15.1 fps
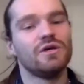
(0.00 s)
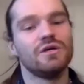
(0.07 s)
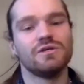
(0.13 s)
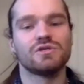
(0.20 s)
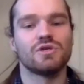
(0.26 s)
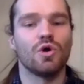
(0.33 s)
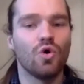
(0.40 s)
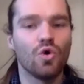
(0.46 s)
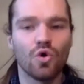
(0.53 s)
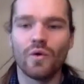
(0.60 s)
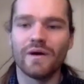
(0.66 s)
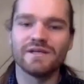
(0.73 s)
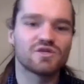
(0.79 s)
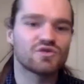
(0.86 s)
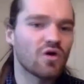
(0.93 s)
So
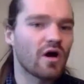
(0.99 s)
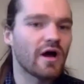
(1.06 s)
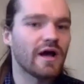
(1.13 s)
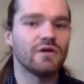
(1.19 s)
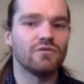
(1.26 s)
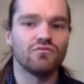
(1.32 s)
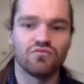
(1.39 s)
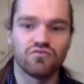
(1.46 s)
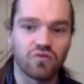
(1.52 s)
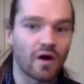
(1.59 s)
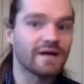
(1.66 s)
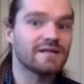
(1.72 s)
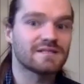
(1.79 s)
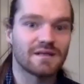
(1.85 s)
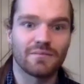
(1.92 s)
always try and
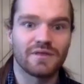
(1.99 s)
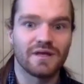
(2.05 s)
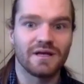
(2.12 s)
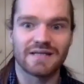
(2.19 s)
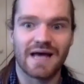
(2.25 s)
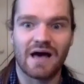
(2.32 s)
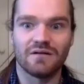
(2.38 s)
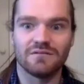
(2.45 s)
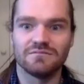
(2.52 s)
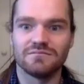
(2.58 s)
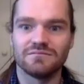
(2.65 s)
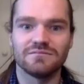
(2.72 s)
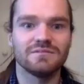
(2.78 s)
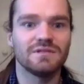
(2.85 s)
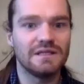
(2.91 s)
write something down
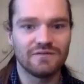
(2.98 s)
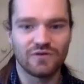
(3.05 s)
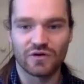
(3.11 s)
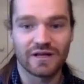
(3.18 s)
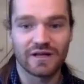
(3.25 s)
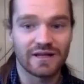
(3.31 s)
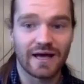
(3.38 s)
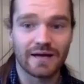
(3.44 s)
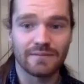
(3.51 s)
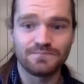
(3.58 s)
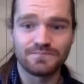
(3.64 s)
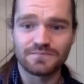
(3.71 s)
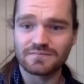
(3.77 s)
that you've got in there.